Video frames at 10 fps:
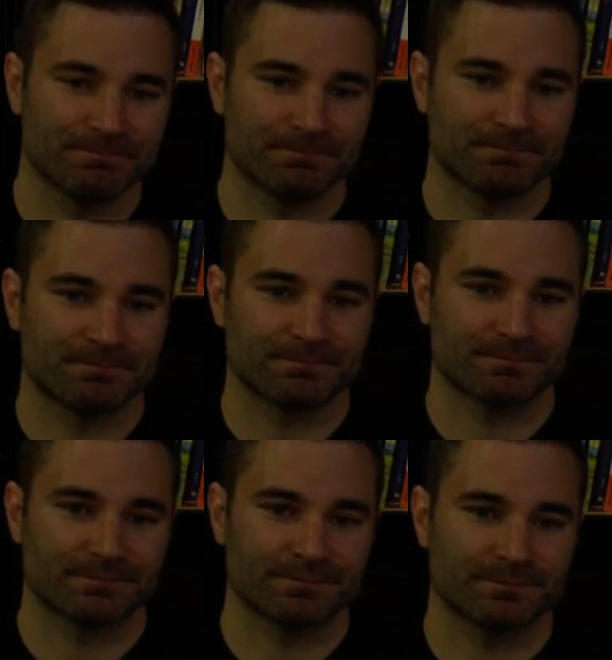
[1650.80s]

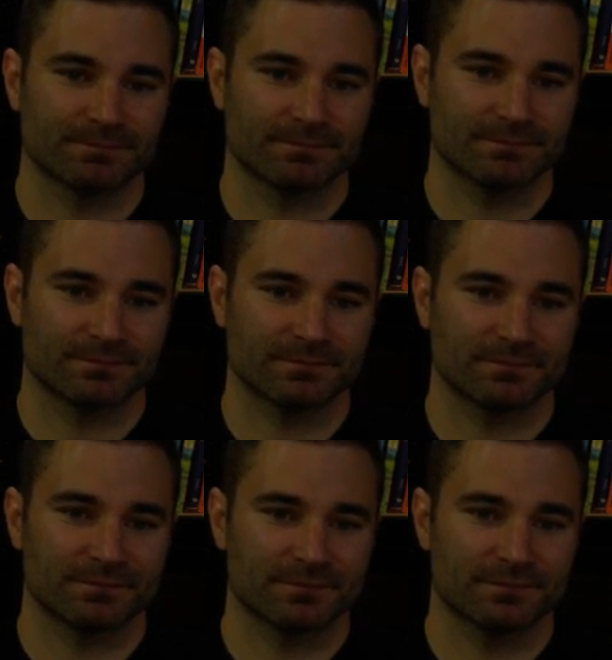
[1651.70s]

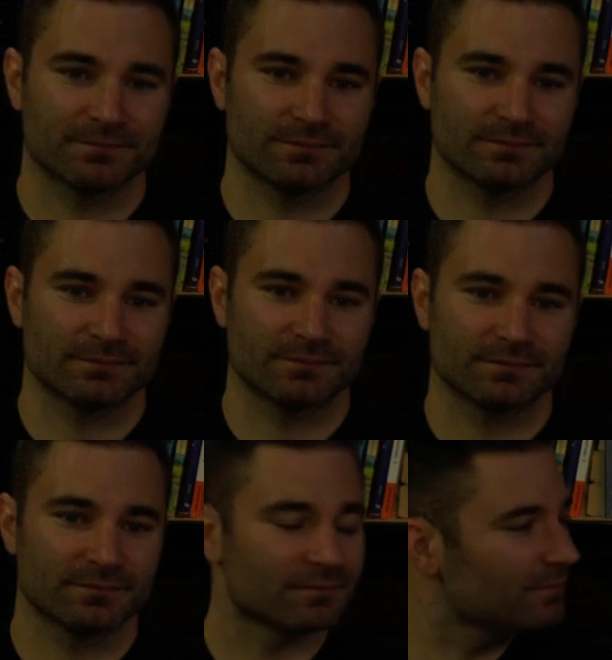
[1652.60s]

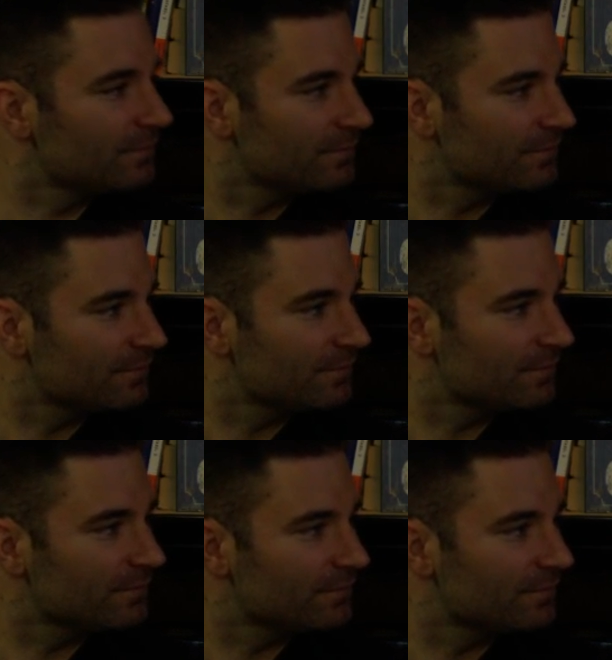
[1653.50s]

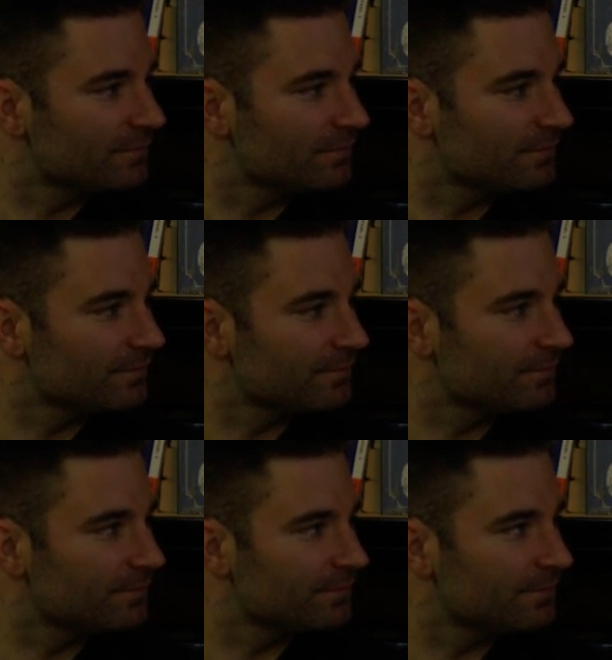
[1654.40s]

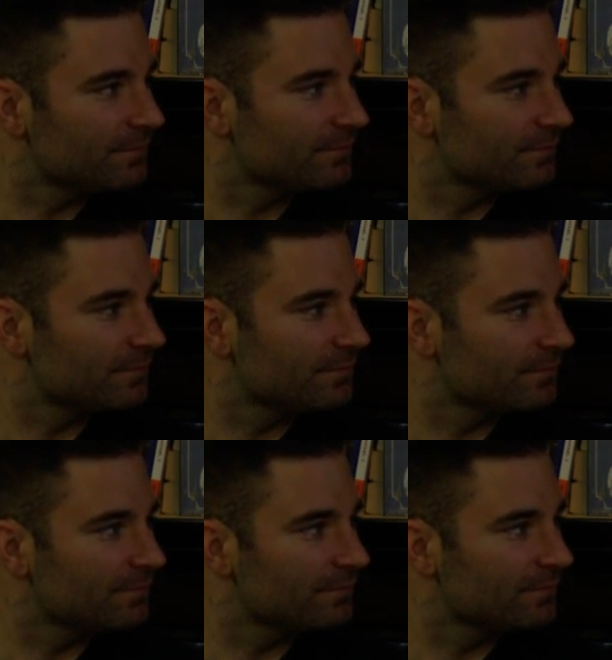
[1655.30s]

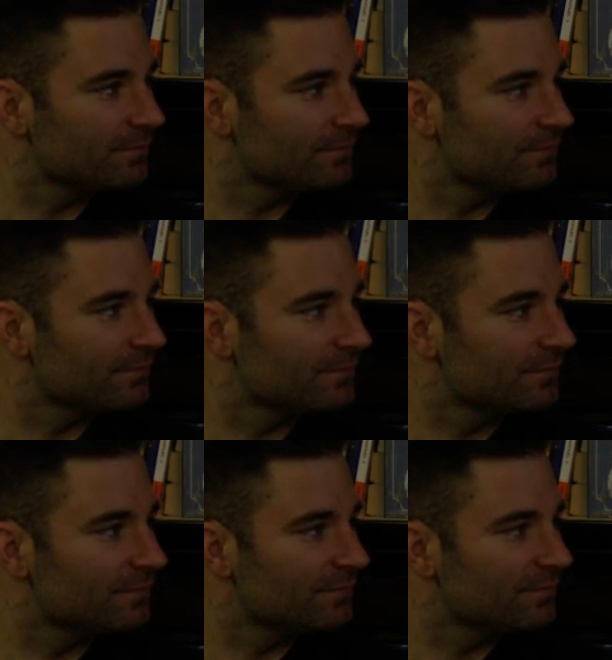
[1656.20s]

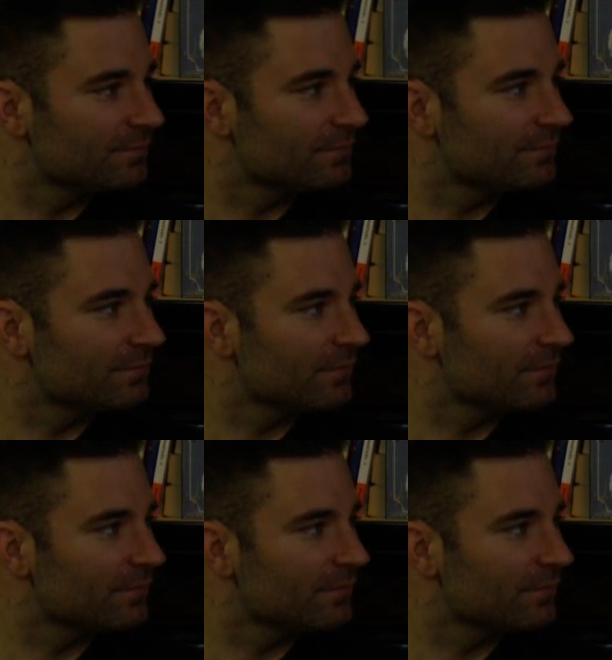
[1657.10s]
(not speaking)